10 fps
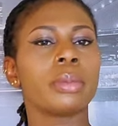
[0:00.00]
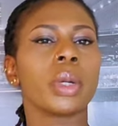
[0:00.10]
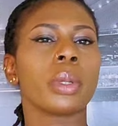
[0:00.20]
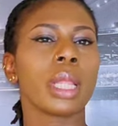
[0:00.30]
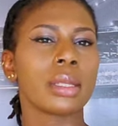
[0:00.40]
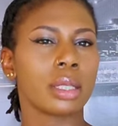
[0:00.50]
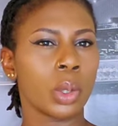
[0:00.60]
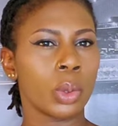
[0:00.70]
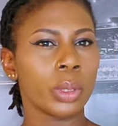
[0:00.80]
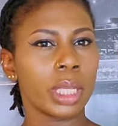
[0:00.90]
that will last the
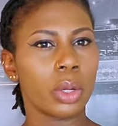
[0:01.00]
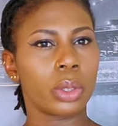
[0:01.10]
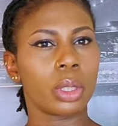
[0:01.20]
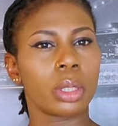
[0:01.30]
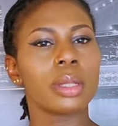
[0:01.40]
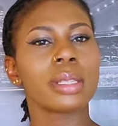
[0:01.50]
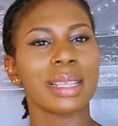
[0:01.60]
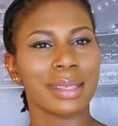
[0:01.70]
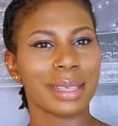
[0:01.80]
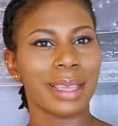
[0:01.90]
whole day on your clothes
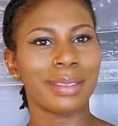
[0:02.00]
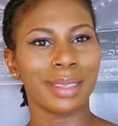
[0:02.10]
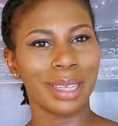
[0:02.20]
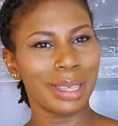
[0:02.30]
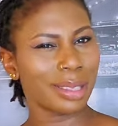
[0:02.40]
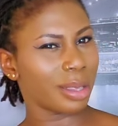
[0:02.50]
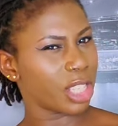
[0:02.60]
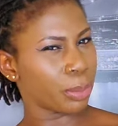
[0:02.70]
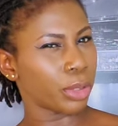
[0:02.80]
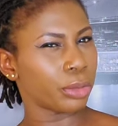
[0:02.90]
and skin, then
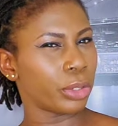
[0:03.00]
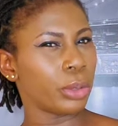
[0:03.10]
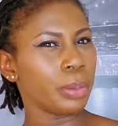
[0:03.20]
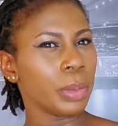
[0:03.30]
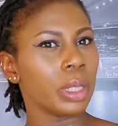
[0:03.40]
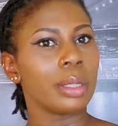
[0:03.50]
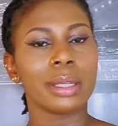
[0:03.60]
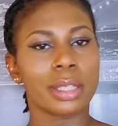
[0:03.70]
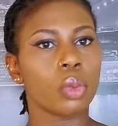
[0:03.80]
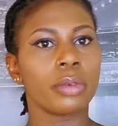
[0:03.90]
this perfume
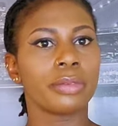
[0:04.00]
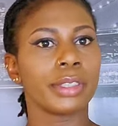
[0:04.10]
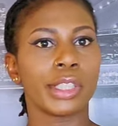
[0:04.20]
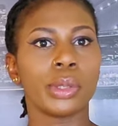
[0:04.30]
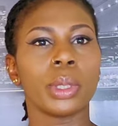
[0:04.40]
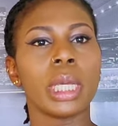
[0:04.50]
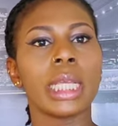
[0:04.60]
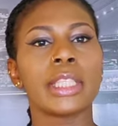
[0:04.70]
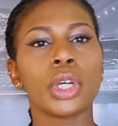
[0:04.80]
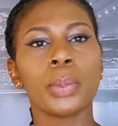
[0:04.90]
is the one for you.
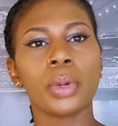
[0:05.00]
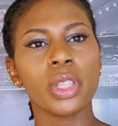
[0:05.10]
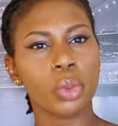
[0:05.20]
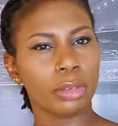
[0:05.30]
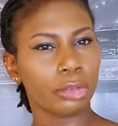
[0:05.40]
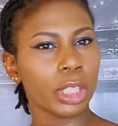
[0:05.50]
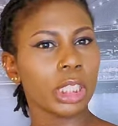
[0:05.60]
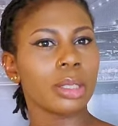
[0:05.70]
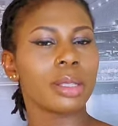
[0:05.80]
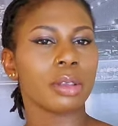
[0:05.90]
It opens with fresh
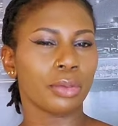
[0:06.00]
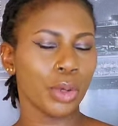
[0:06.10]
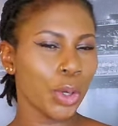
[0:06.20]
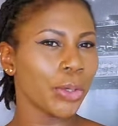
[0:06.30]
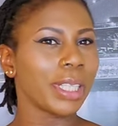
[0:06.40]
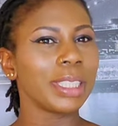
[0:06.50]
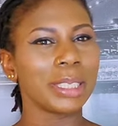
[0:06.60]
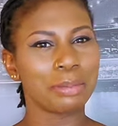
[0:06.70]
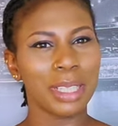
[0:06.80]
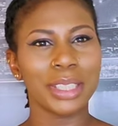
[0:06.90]
notes of
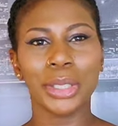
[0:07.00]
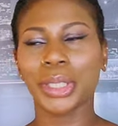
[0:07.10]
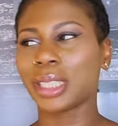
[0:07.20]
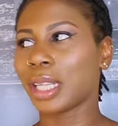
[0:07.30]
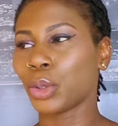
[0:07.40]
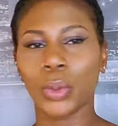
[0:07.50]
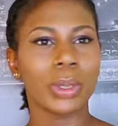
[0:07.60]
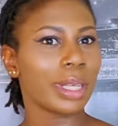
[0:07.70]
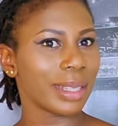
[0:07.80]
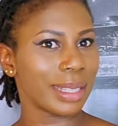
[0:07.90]
orange, mandarin, and
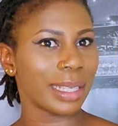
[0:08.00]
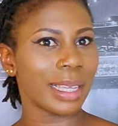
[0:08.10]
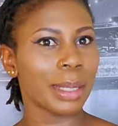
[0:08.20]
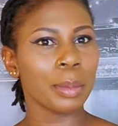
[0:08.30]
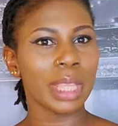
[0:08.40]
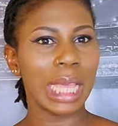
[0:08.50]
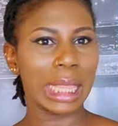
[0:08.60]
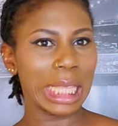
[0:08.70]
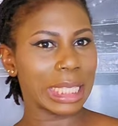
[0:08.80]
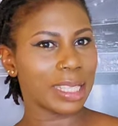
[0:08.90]
oolong tea.
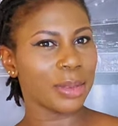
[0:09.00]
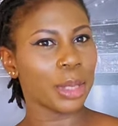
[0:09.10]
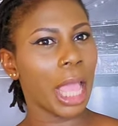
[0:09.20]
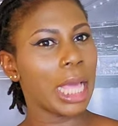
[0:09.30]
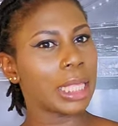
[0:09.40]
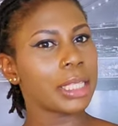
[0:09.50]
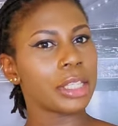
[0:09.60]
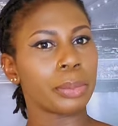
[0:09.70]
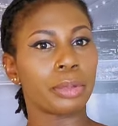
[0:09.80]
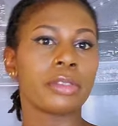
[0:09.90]
Listen, this is
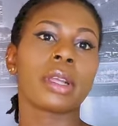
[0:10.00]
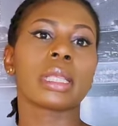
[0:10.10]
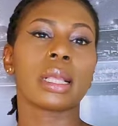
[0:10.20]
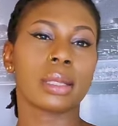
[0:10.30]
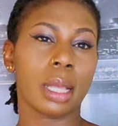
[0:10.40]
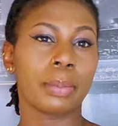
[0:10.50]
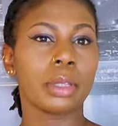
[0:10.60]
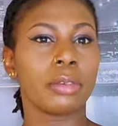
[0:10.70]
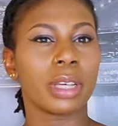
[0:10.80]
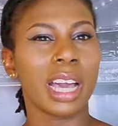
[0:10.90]
the perfect
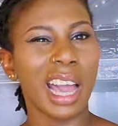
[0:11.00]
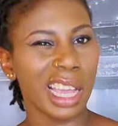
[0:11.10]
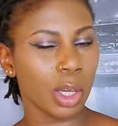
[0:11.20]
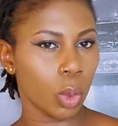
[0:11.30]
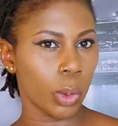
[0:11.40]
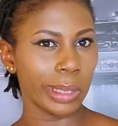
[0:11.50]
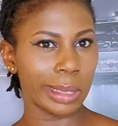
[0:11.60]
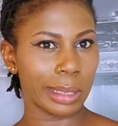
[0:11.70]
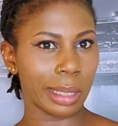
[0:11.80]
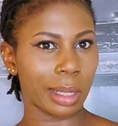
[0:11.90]
example of a high
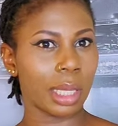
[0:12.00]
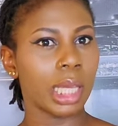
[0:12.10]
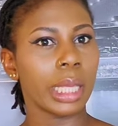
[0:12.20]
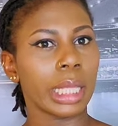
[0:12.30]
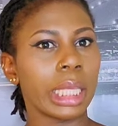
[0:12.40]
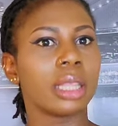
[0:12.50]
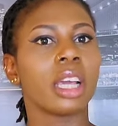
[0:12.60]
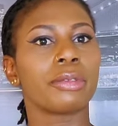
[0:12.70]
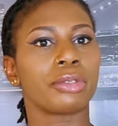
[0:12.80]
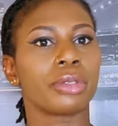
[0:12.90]
quality, clean,
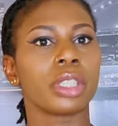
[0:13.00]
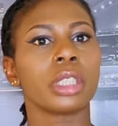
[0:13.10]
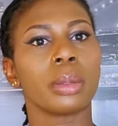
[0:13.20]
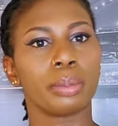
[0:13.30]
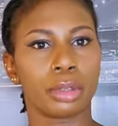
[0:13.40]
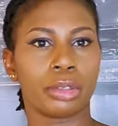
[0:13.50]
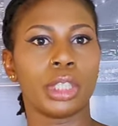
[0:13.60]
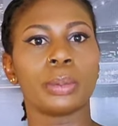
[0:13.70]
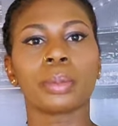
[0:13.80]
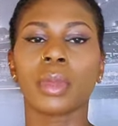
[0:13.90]
and fresh
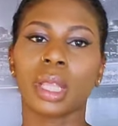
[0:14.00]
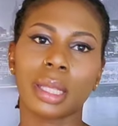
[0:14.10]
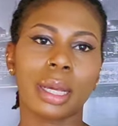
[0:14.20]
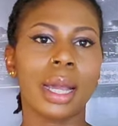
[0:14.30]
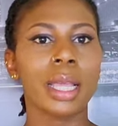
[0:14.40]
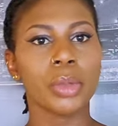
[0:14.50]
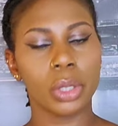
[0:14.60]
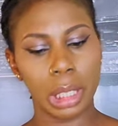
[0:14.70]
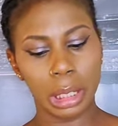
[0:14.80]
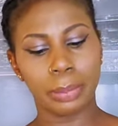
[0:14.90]
perfume. And I am
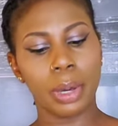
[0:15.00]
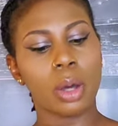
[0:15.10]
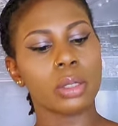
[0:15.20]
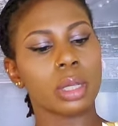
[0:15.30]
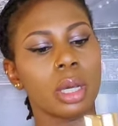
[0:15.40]
talking about